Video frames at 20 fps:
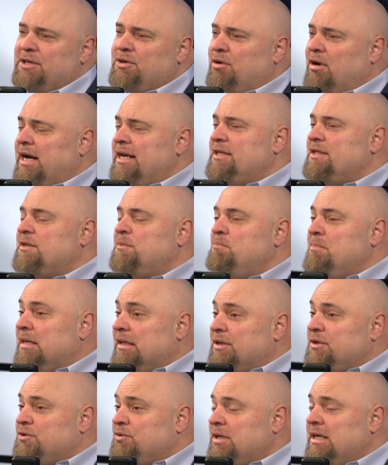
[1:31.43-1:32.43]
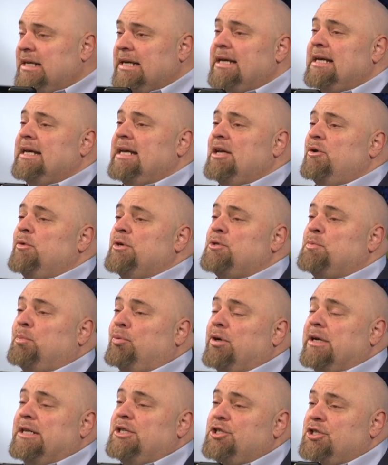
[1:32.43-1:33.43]
Christ's ministry was
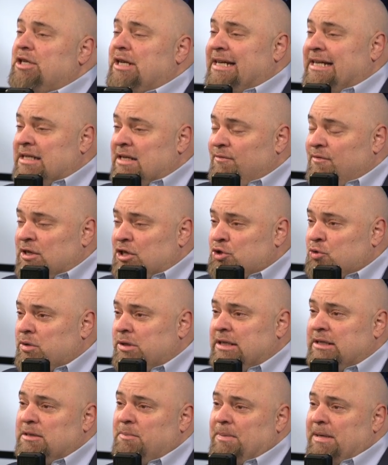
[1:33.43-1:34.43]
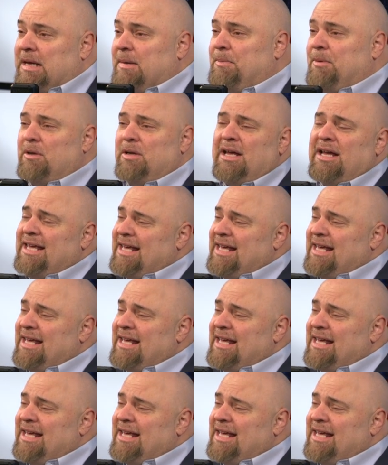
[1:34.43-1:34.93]
preached individually to people.